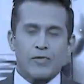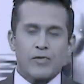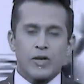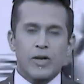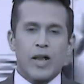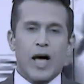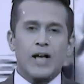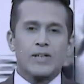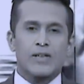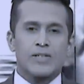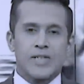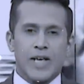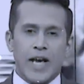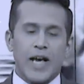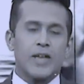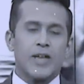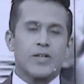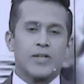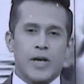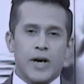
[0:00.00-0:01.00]
For the last
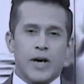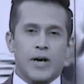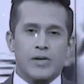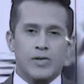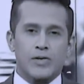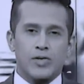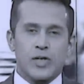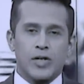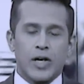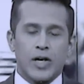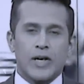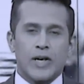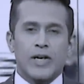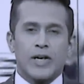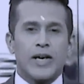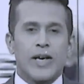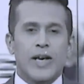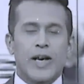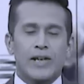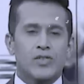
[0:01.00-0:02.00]
8 years,
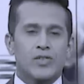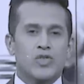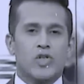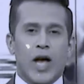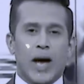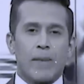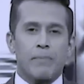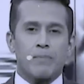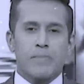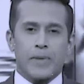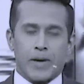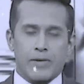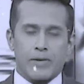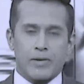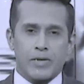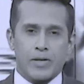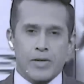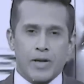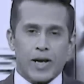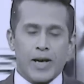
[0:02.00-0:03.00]
he has
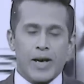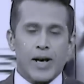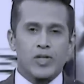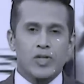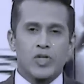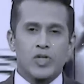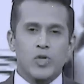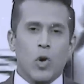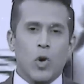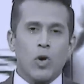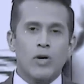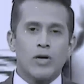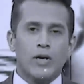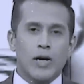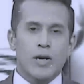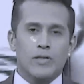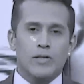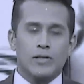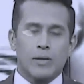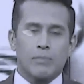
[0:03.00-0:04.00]
championed, he has
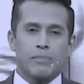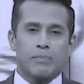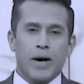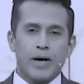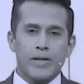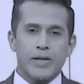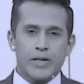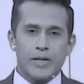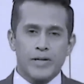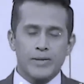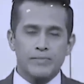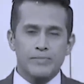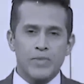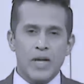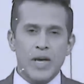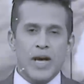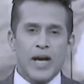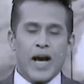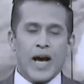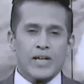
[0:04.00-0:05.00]
shouldered the
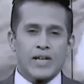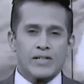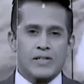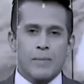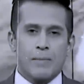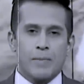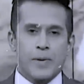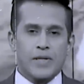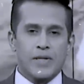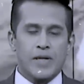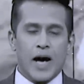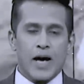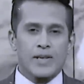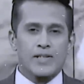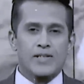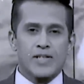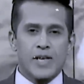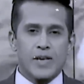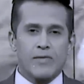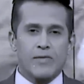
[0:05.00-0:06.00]
burden as the
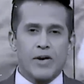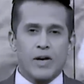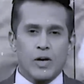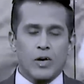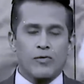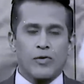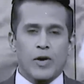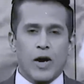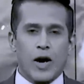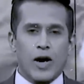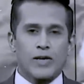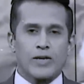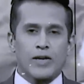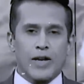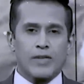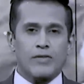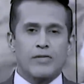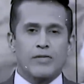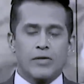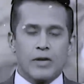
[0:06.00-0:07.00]
Pradhan Sevak of
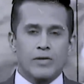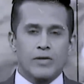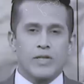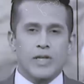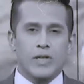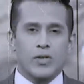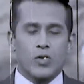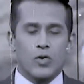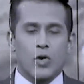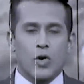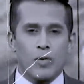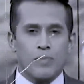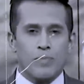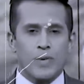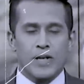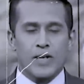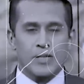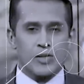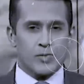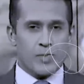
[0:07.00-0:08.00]
130 crore plus